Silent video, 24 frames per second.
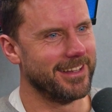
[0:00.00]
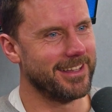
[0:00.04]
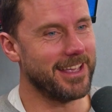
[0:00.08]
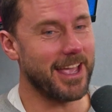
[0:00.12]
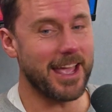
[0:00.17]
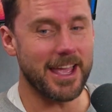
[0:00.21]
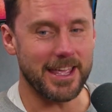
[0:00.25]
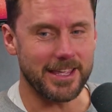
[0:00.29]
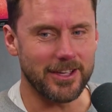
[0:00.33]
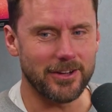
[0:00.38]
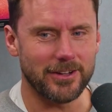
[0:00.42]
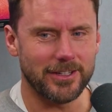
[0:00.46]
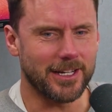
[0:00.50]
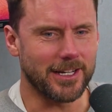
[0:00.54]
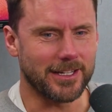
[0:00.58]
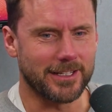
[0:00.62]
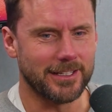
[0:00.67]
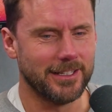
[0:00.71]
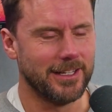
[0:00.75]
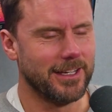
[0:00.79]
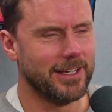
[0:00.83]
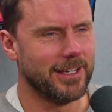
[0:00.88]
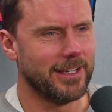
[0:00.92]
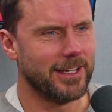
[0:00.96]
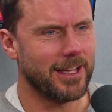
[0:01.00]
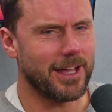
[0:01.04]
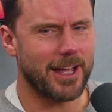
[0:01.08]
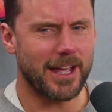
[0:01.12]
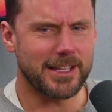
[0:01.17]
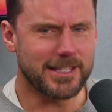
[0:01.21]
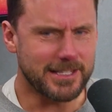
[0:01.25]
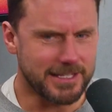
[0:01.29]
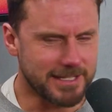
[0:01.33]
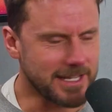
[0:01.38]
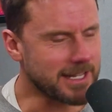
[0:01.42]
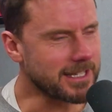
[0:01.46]
Yeah, you're like a
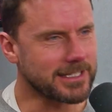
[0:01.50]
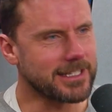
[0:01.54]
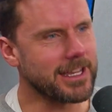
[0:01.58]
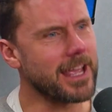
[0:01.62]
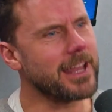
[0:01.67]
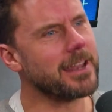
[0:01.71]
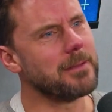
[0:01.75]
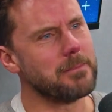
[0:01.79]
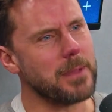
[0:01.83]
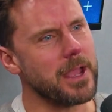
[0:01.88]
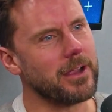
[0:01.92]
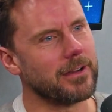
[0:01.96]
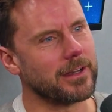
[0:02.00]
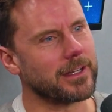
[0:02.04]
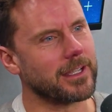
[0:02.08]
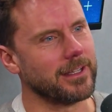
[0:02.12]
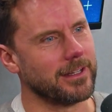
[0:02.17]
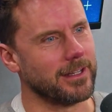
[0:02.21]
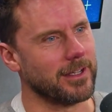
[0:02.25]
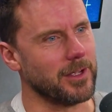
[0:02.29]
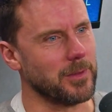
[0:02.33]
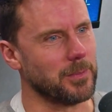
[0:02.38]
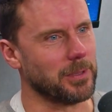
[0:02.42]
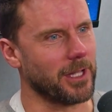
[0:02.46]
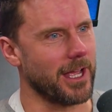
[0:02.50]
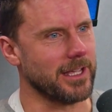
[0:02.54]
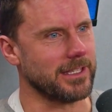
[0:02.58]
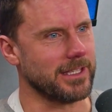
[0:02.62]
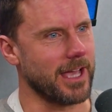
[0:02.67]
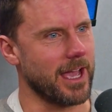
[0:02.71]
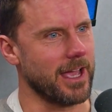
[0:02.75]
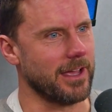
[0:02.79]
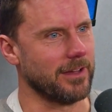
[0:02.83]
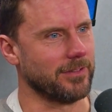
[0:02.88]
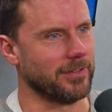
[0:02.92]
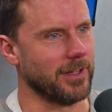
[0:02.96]
6'10" American who plays
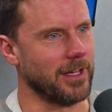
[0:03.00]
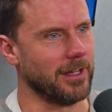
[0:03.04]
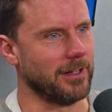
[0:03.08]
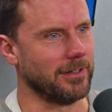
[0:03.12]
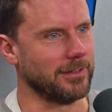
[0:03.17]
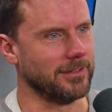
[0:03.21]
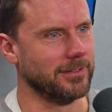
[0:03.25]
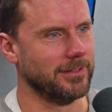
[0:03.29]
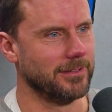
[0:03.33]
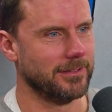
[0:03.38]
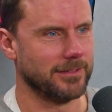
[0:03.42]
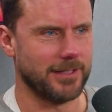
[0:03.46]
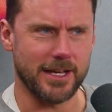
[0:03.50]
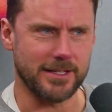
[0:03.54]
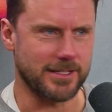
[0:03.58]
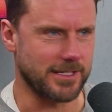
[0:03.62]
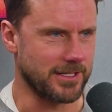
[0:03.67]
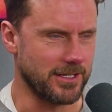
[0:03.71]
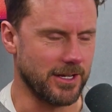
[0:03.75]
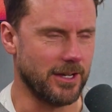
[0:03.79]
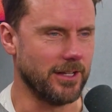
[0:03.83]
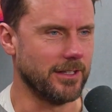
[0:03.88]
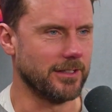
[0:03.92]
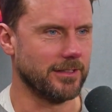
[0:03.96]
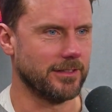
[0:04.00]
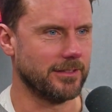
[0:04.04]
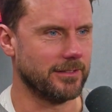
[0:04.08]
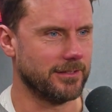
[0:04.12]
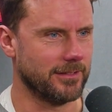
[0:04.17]
AFL. That's not...